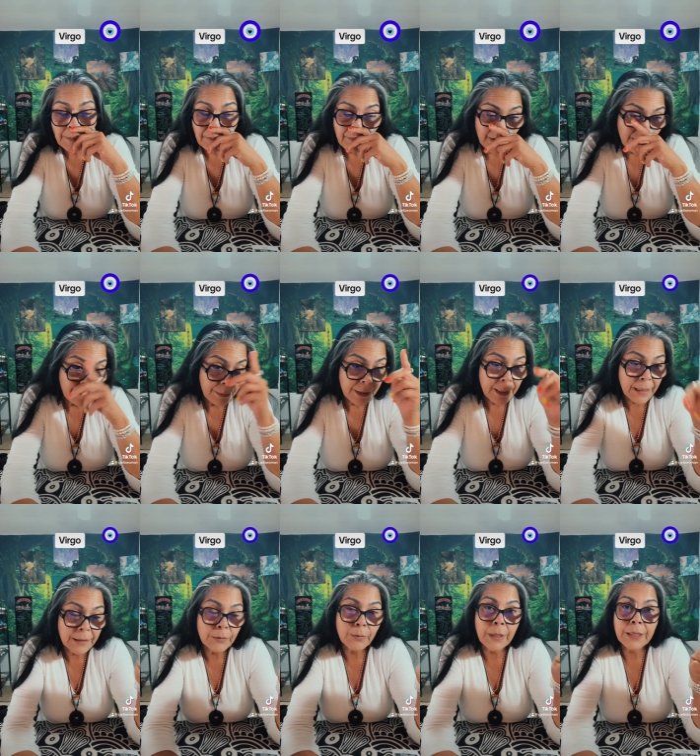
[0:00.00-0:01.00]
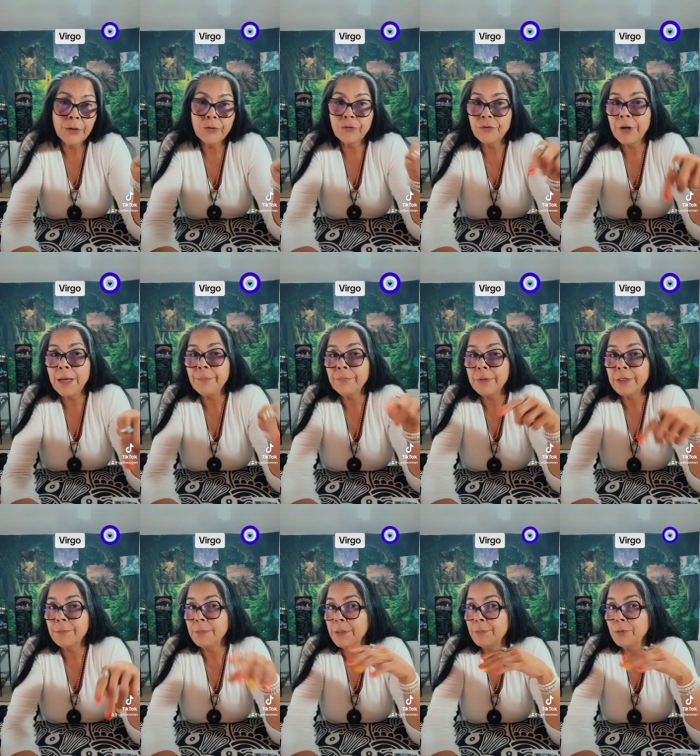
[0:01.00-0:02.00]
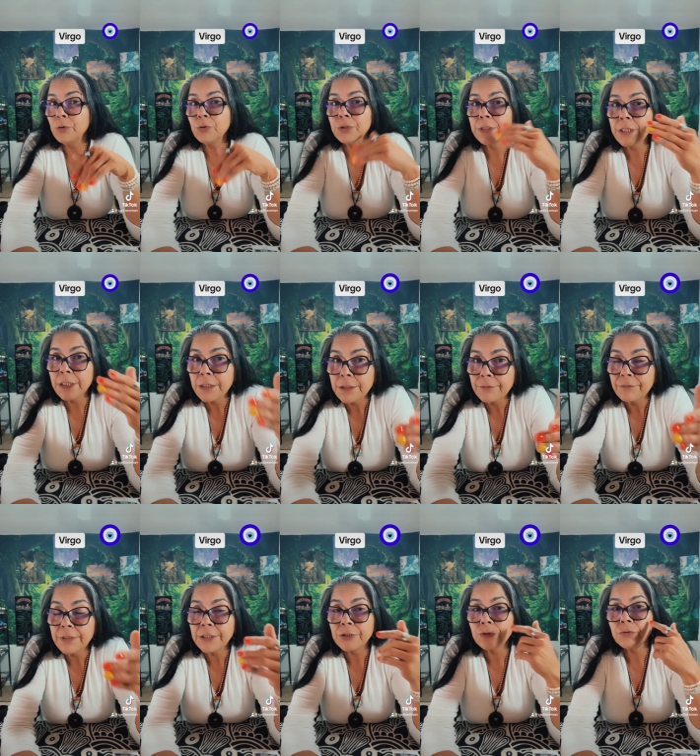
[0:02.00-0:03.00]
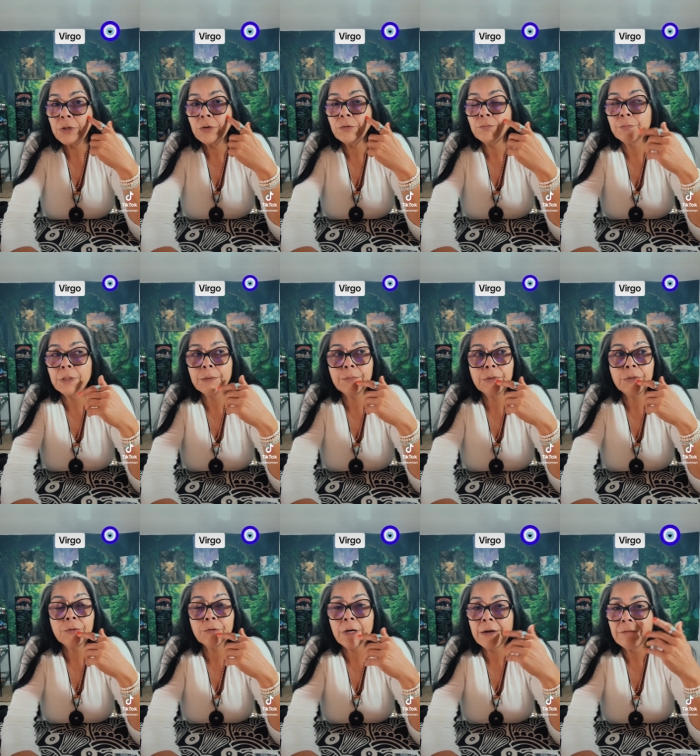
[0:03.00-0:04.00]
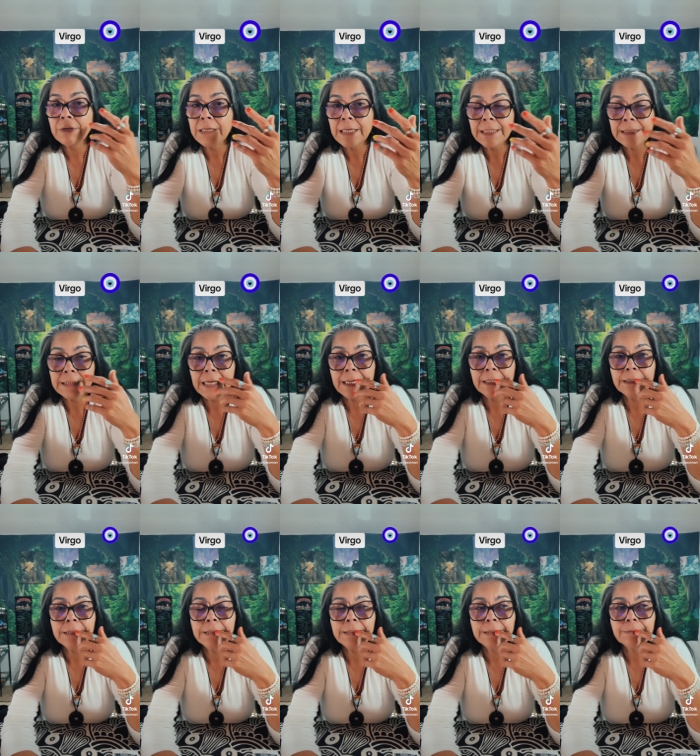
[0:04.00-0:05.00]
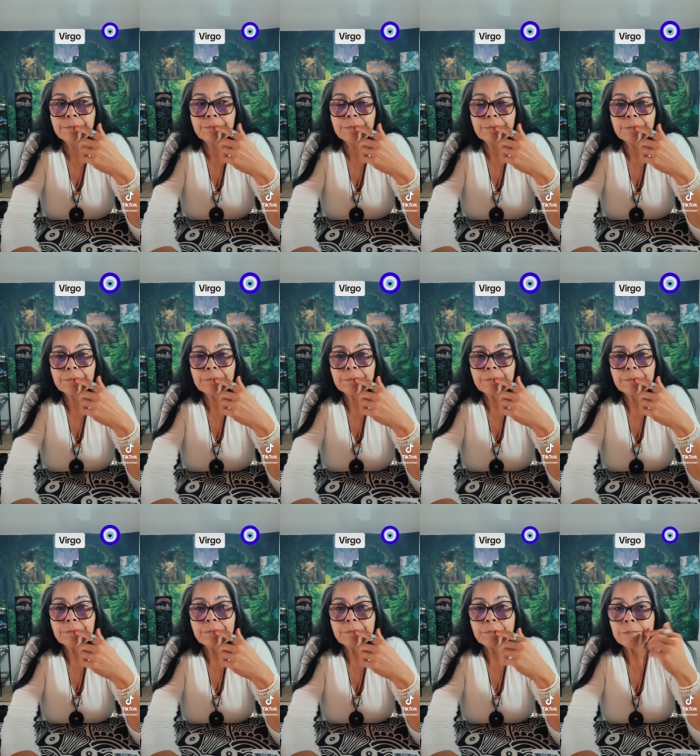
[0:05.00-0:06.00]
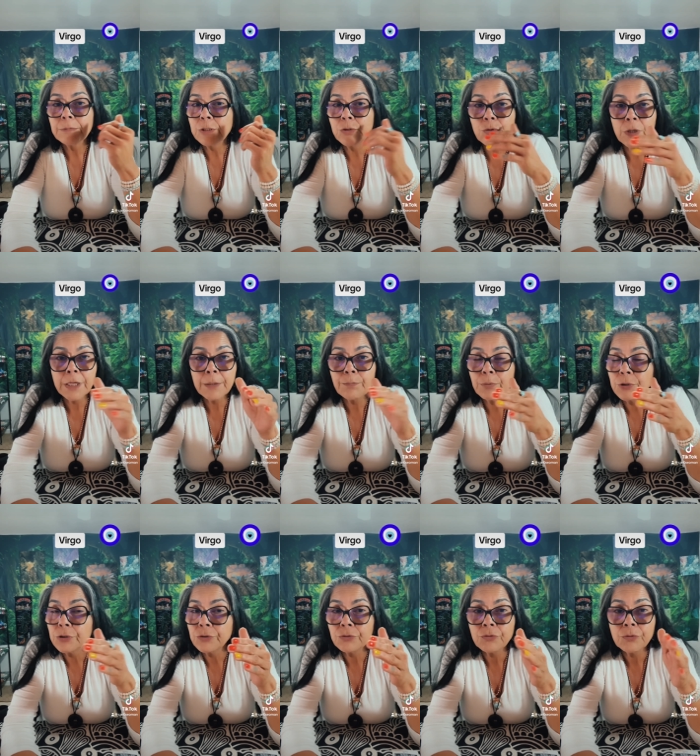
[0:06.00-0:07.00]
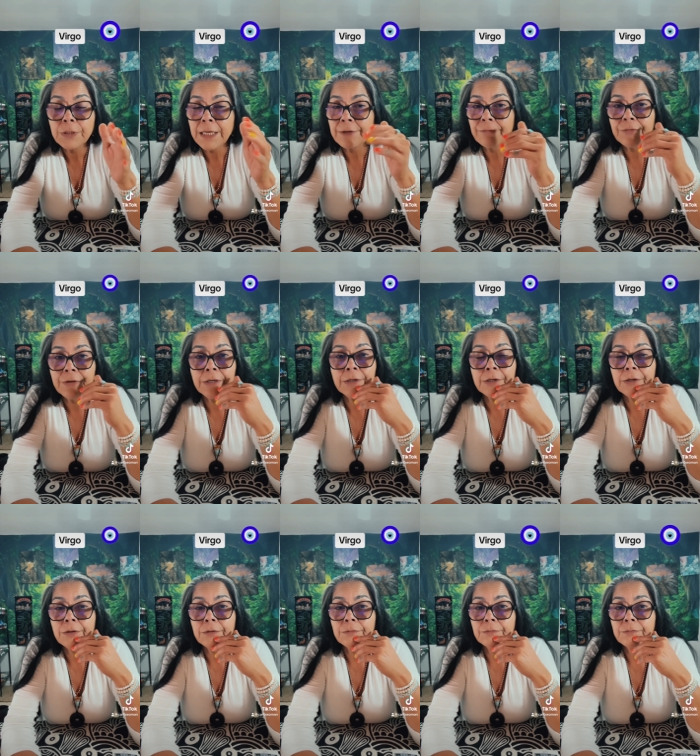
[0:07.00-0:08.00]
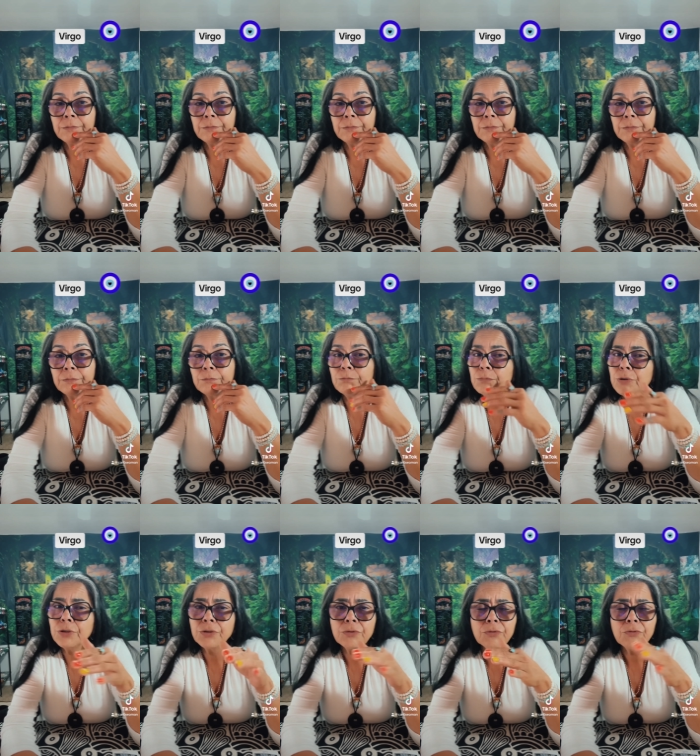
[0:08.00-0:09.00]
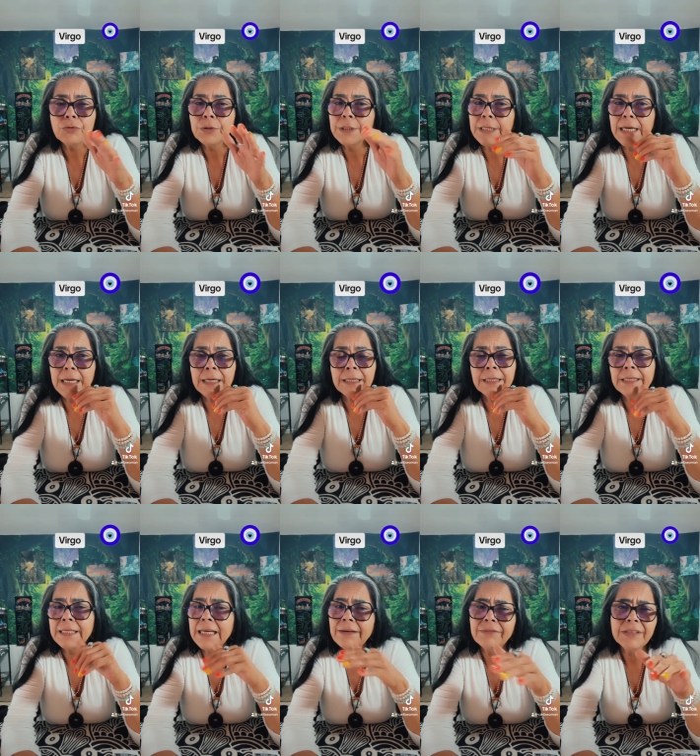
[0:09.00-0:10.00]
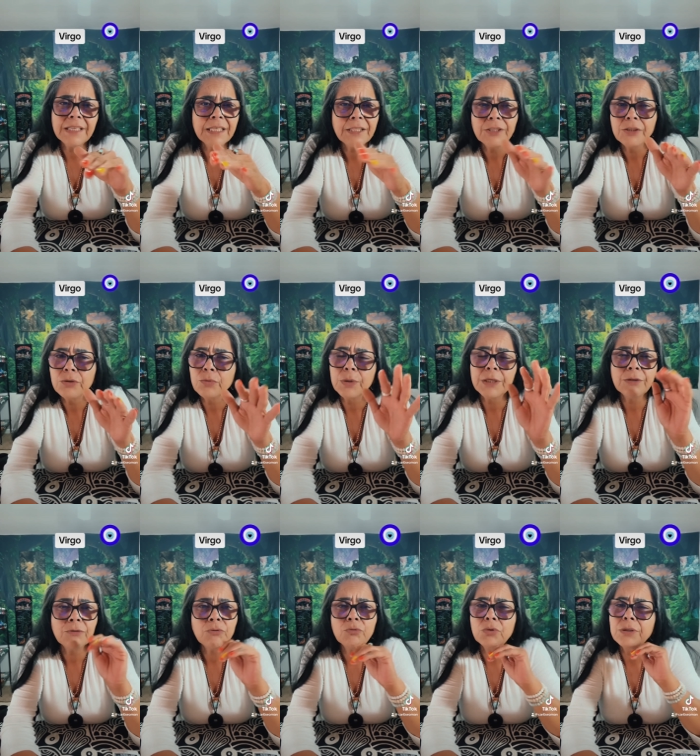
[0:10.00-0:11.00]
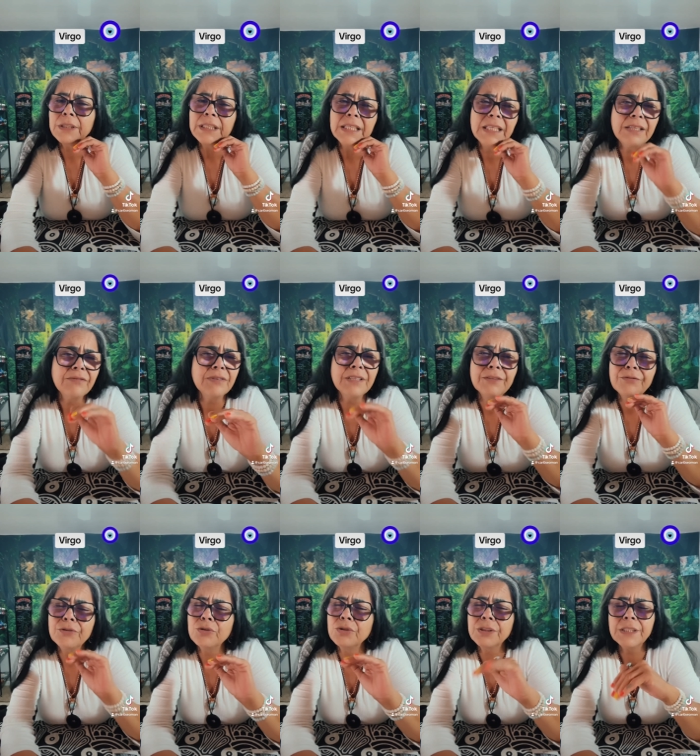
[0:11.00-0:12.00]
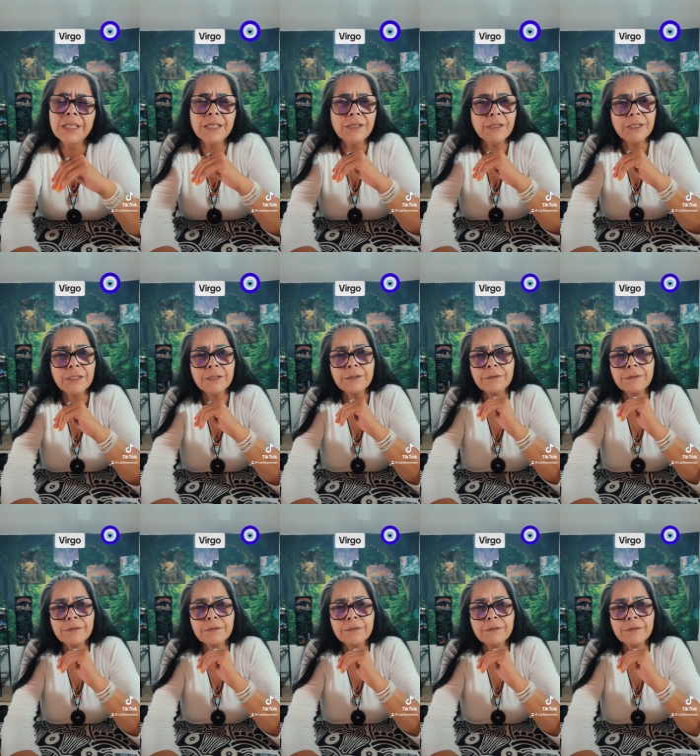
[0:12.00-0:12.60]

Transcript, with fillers: Maybe that's why you're trapped there. Maybe you're scared to venture out. Maybe you're having anxiety. But you got to push through that fear. Push through it, darling. Navigate your way through it, even if you're scared.